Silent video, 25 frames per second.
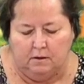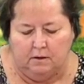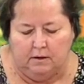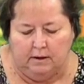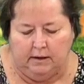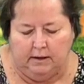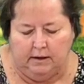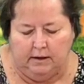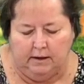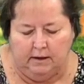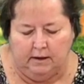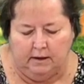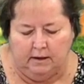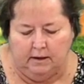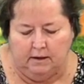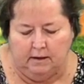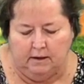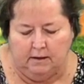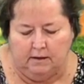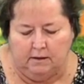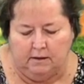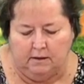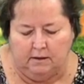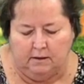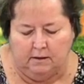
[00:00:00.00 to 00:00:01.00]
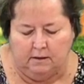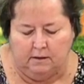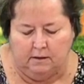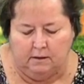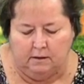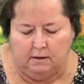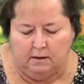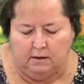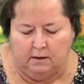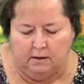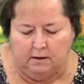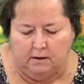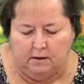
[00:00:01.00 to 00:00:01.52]
and
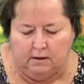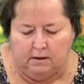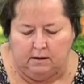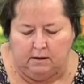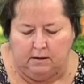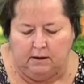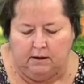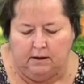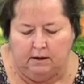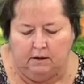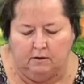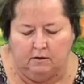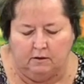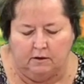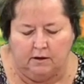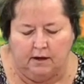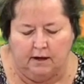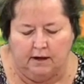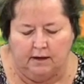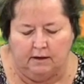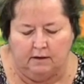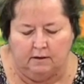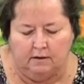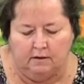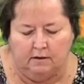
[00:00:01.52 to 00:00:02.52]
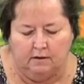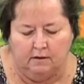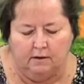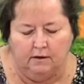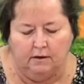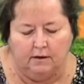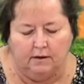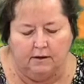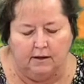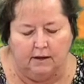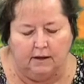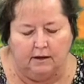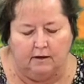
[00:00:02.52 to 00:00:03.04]
it'll kind of look
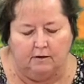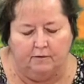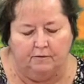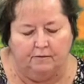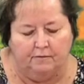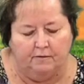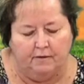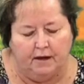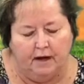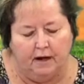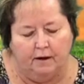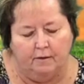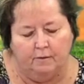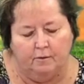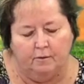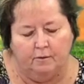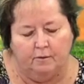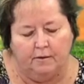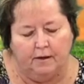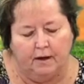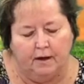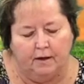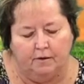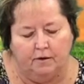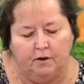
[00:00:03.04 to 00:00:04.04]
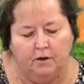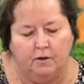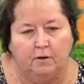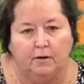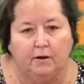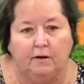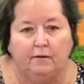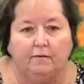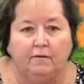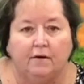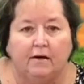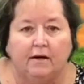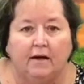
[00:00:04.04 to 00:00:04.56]
like a flower without you
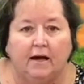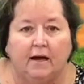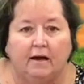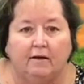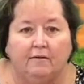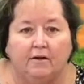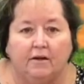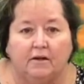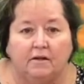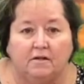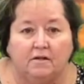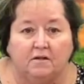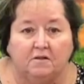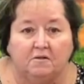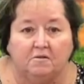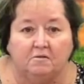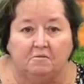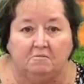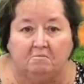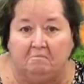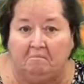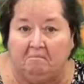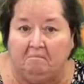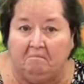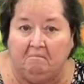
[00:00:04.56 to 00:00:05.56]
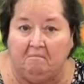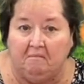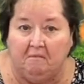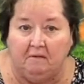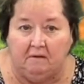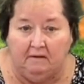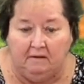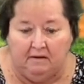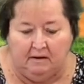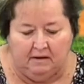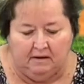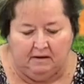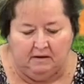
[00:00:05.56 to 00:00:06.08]
even having to
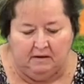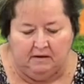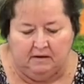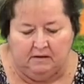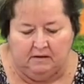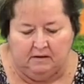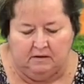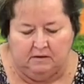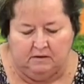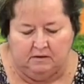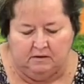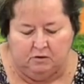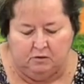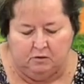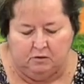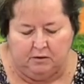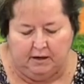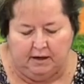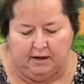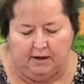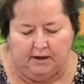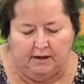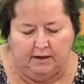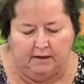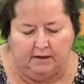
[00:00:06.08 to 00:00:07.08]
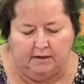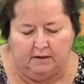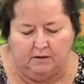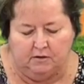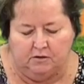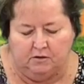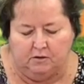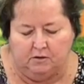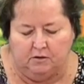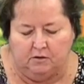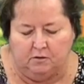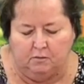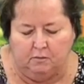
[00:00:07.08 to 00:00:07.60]
cut it a
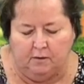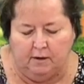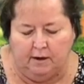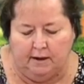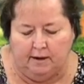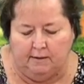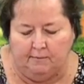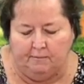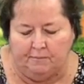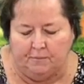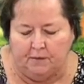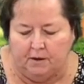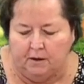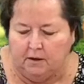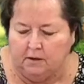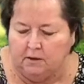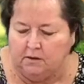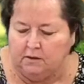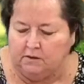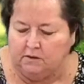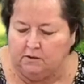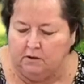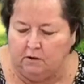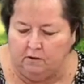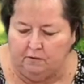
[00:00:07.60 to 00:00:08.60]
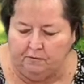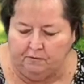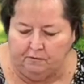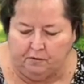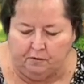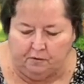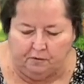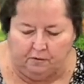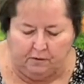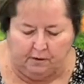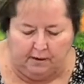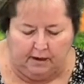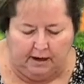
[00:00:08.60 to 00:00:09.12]
certain way. So if
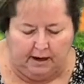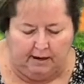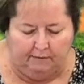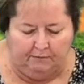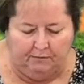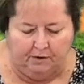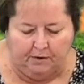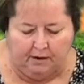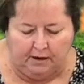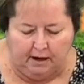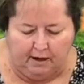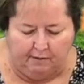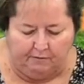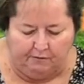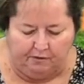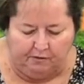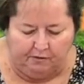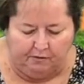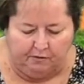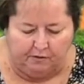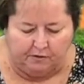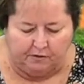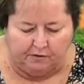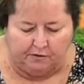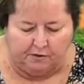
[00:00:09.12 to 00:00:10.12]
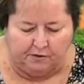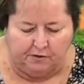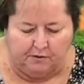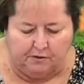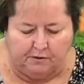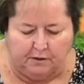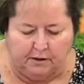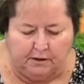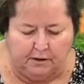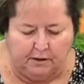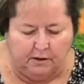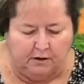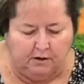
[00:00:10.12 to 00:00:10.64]
you have the coffee filter,
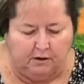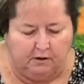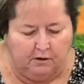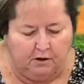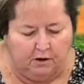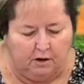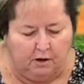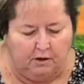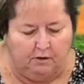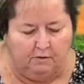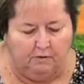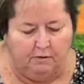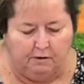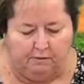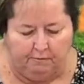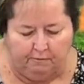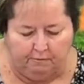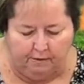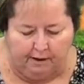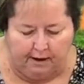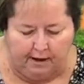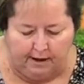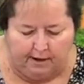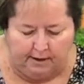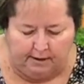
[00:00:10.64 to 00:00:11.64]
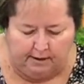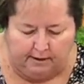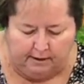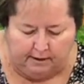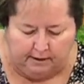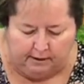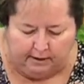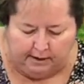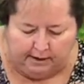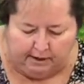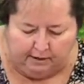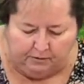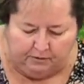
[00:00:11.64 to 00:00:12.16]
you color it red,
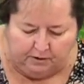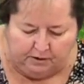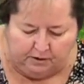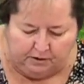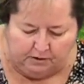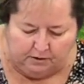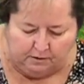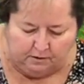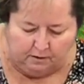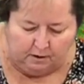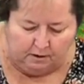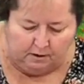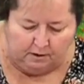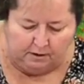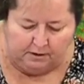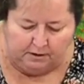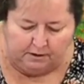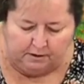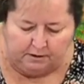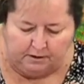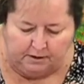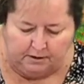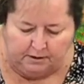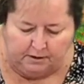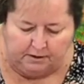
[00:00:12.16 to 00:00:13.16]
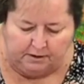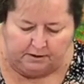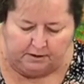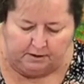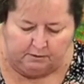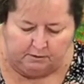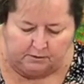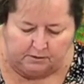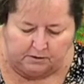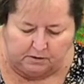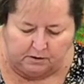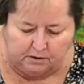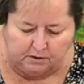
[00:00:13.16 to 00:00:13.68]
and then all you're going to do
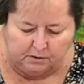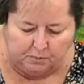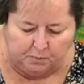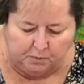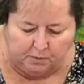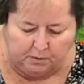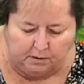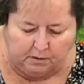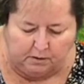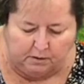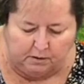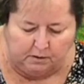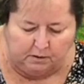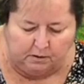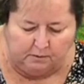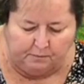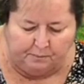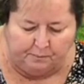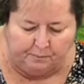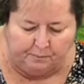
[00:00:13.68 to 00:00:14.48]
is just put a little